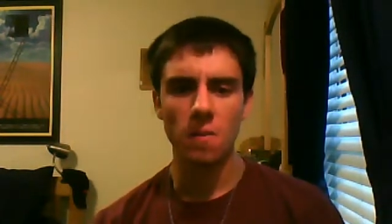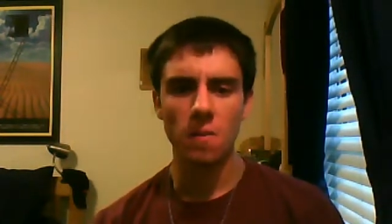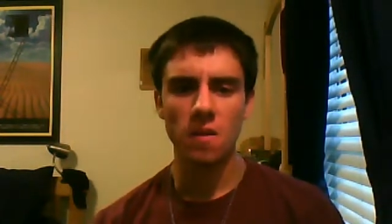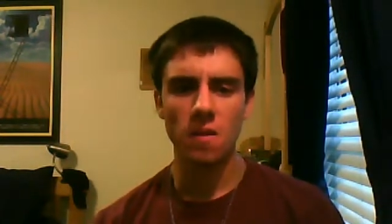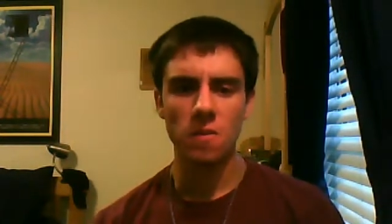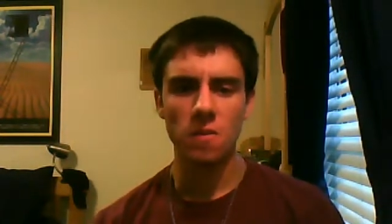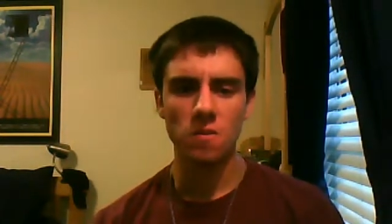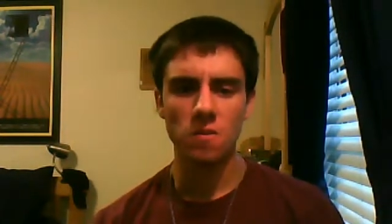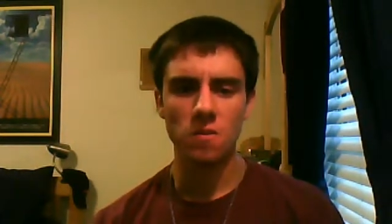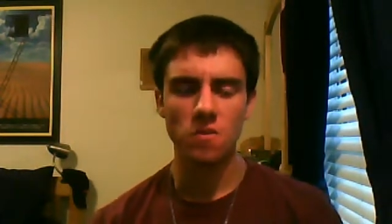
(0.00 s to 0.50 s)
but it
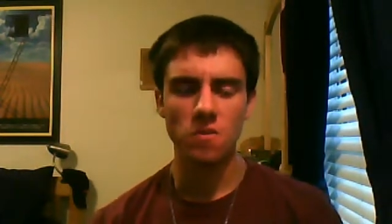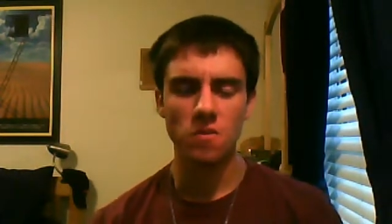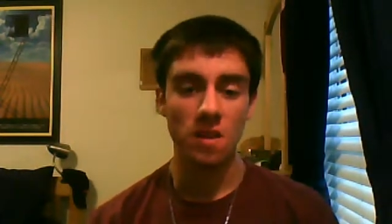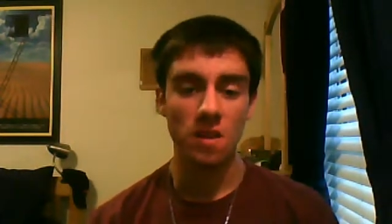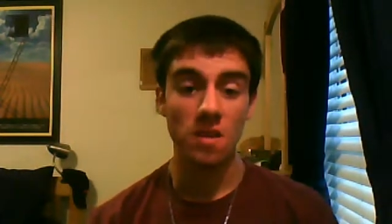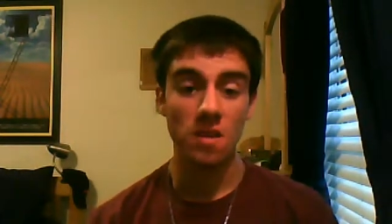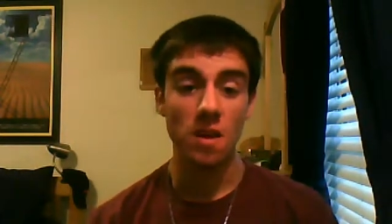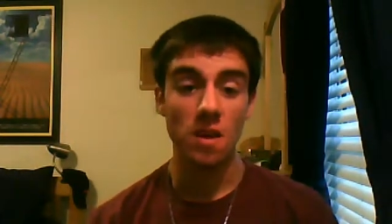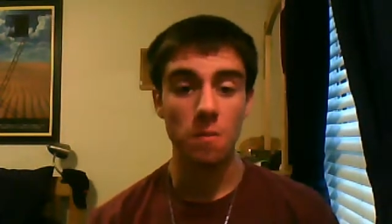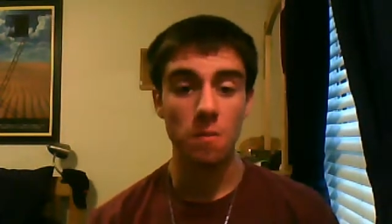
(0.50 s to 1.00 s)
was at
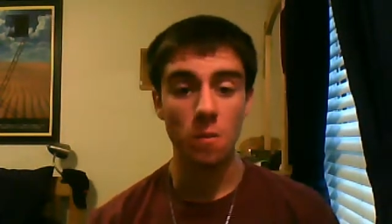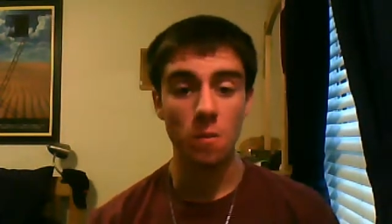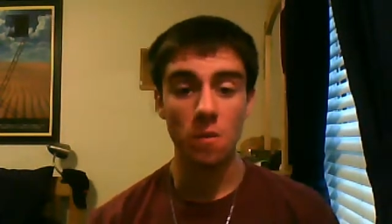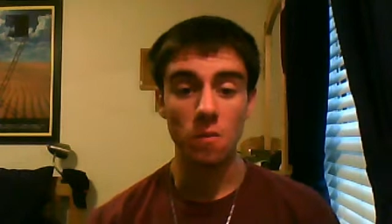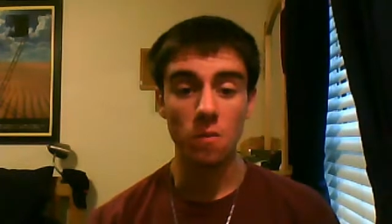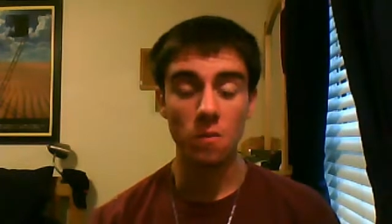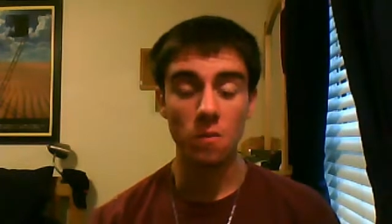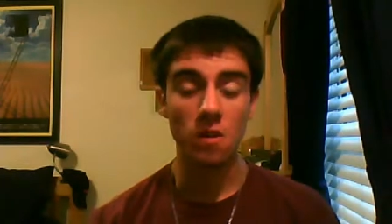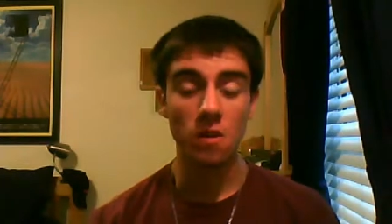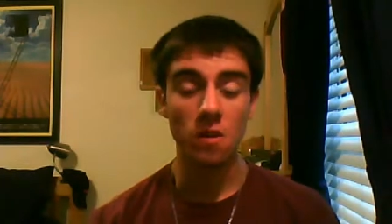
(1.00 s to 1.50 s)
that point
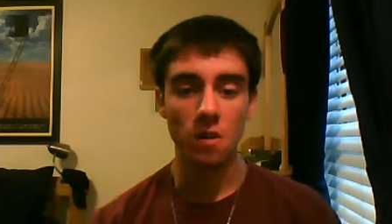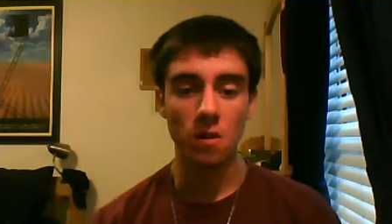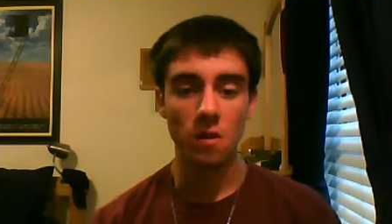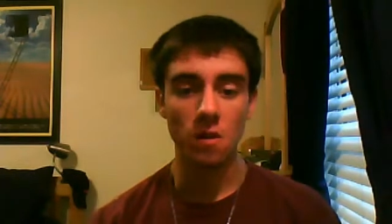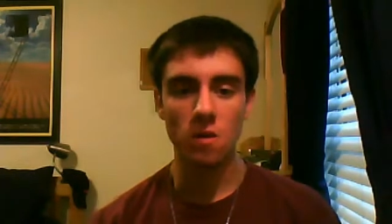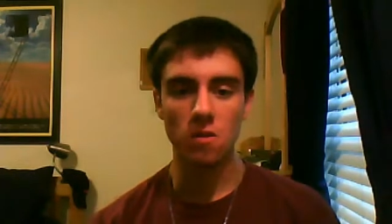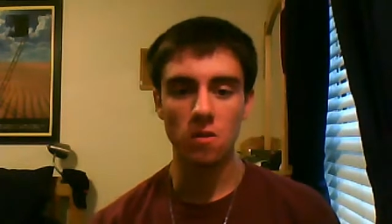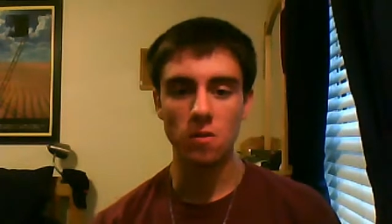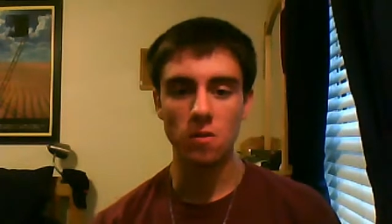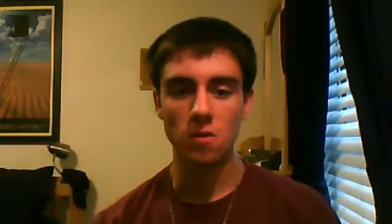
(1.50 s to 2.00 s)
really
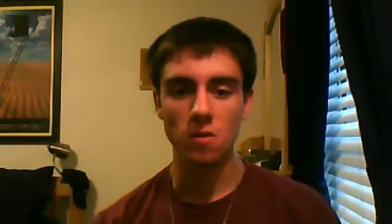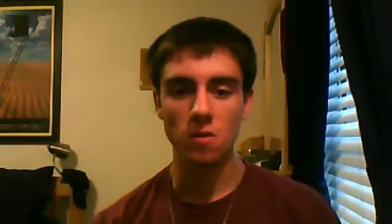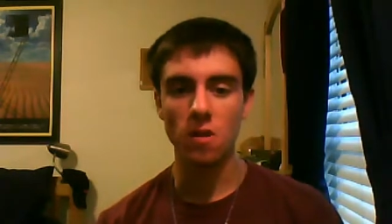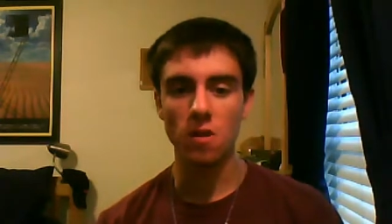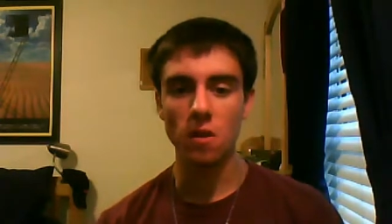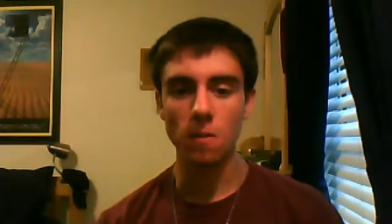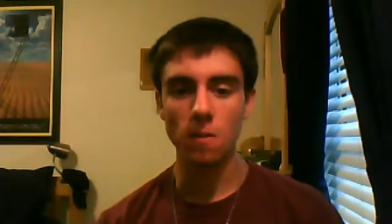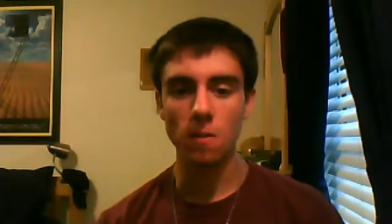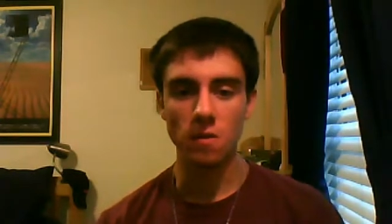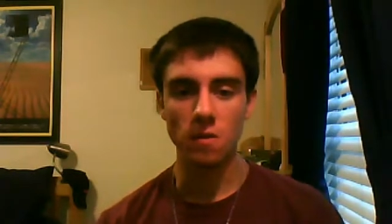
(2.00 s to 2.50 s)
hard to
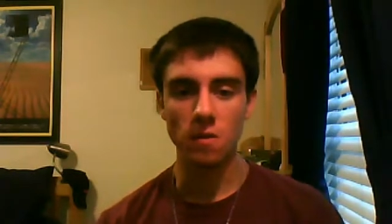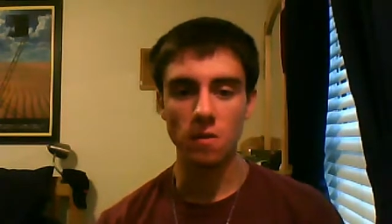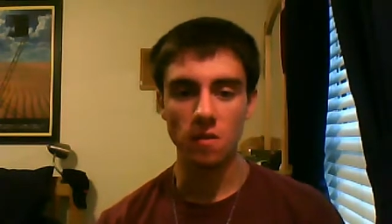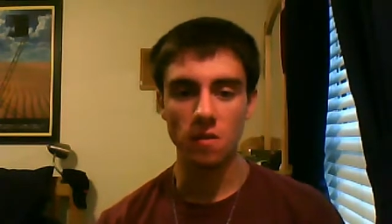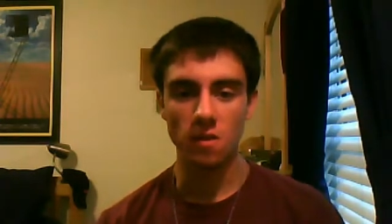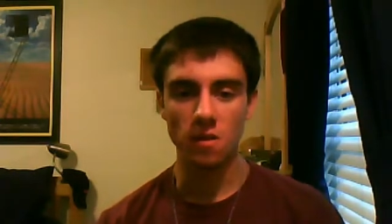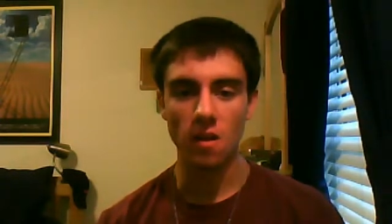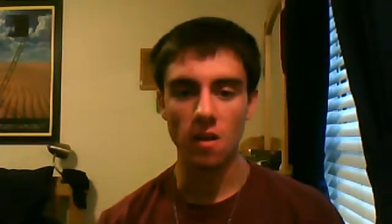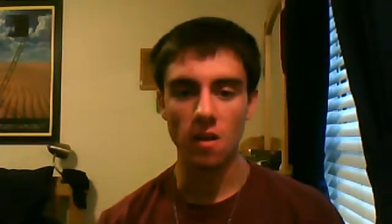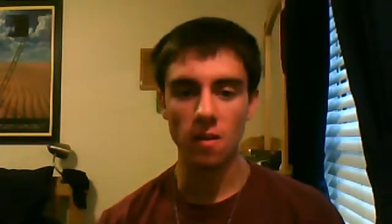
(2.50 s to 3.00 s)
keep it
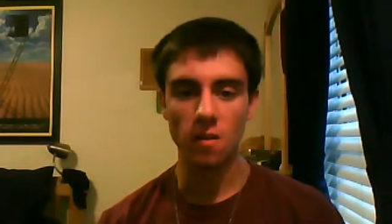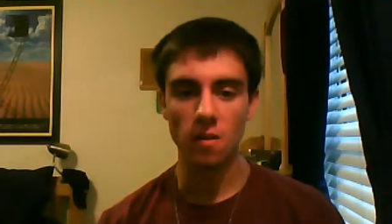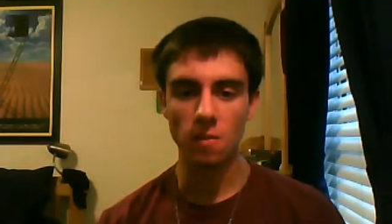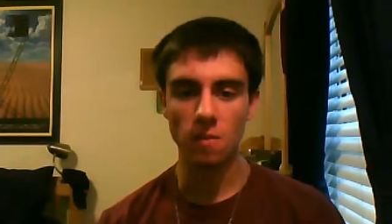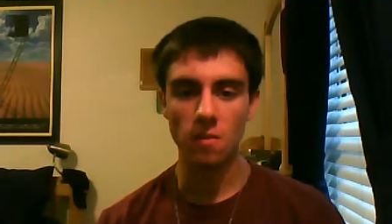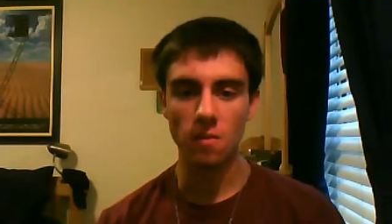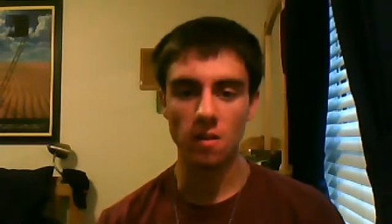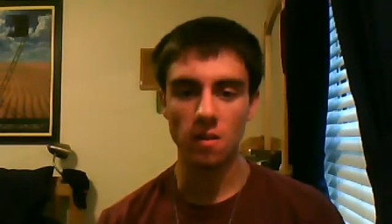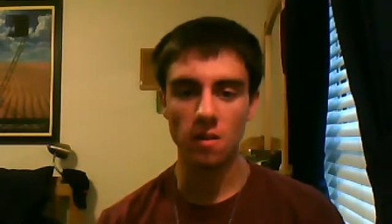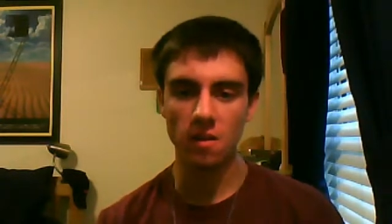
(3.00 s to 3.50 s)
together
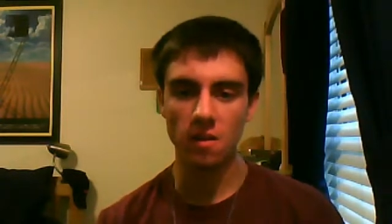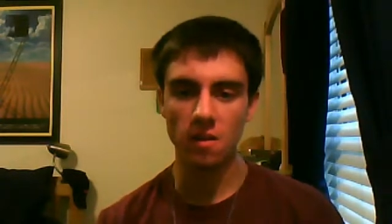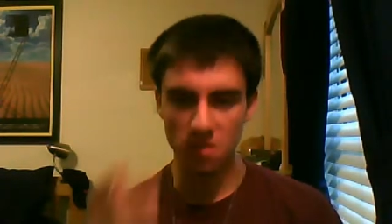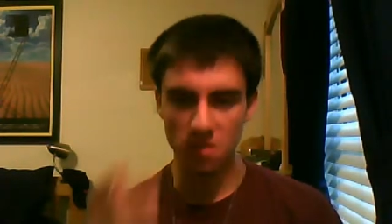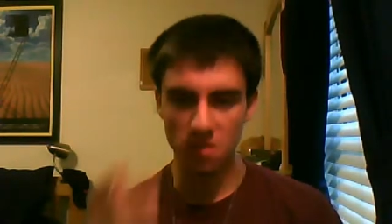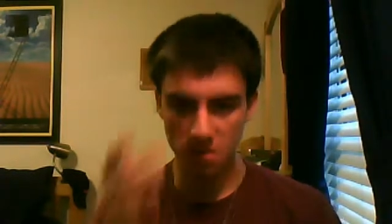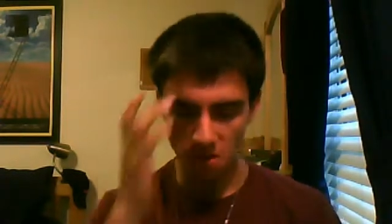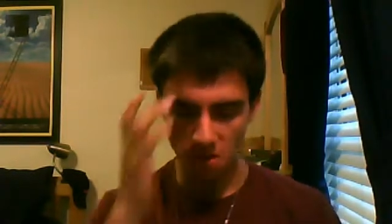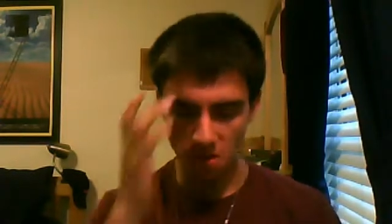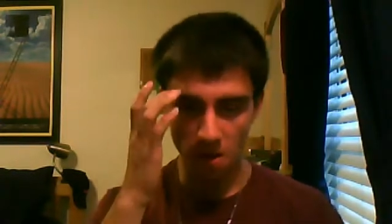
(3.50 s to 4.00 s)
because
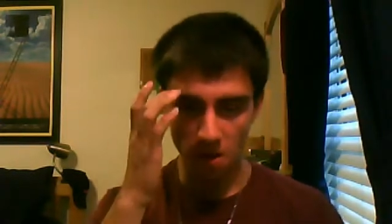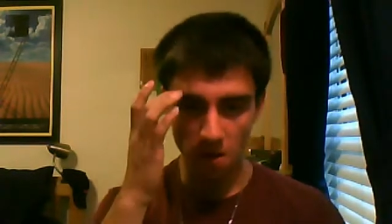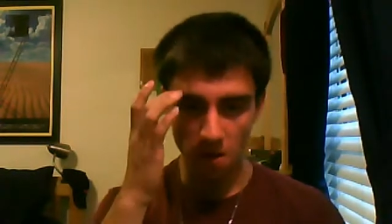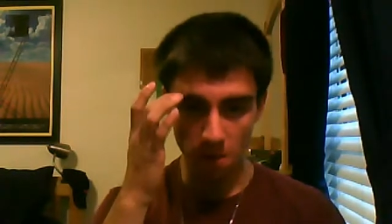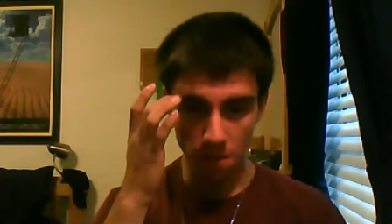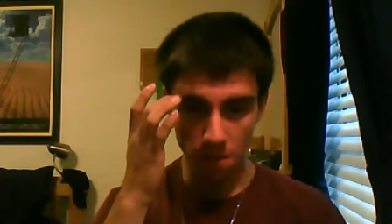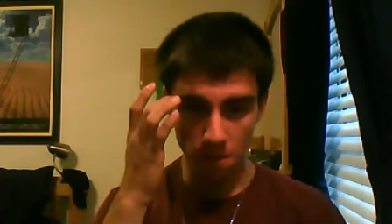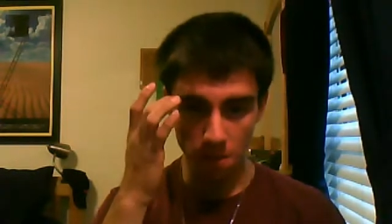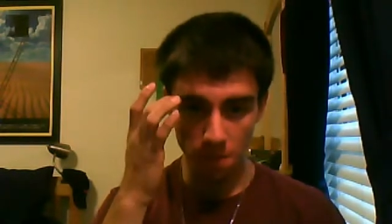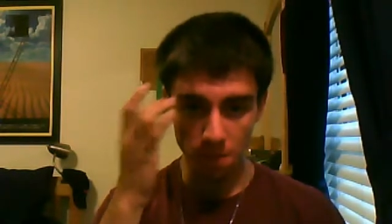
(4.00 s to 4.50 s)

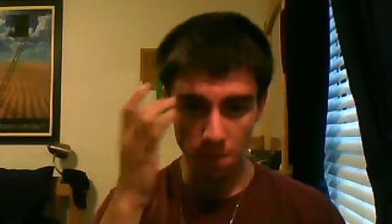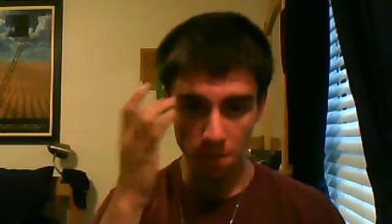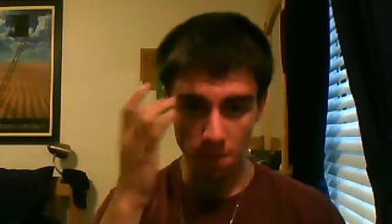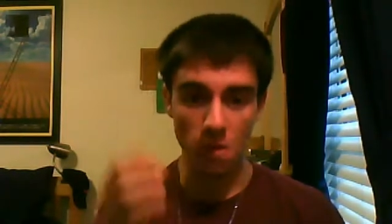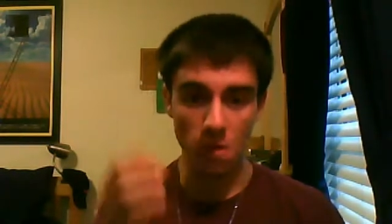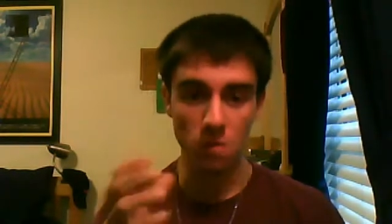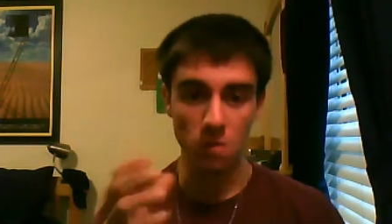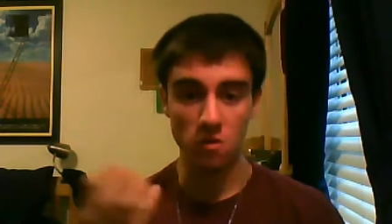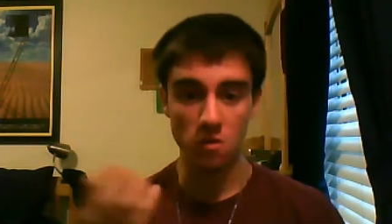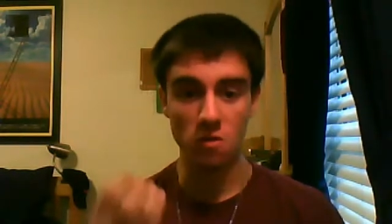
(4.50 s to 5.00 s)
it
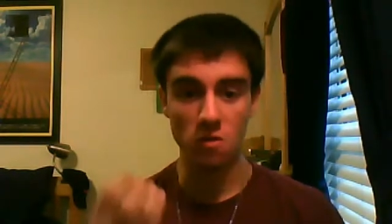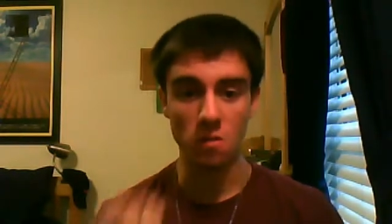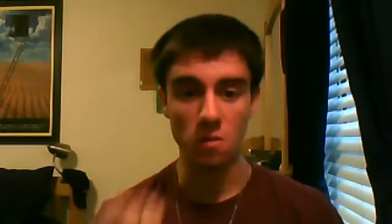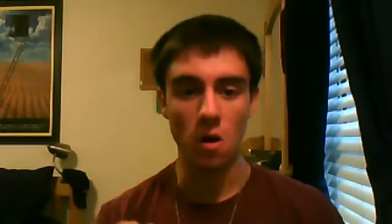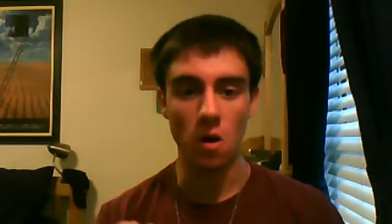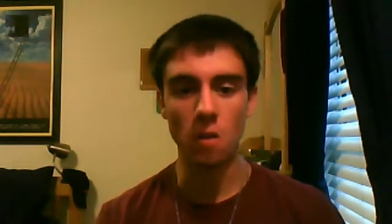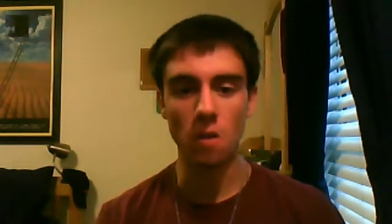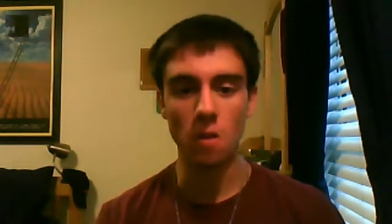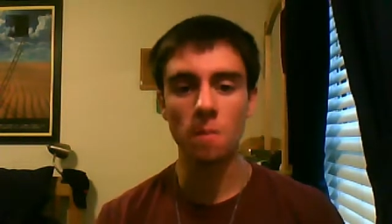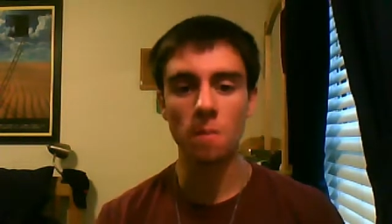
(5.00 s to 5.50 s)
was
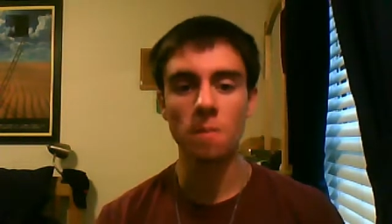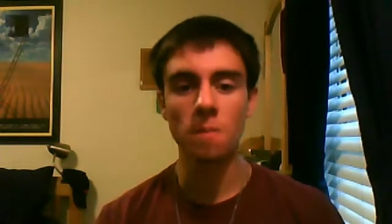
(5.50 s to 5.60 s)
small,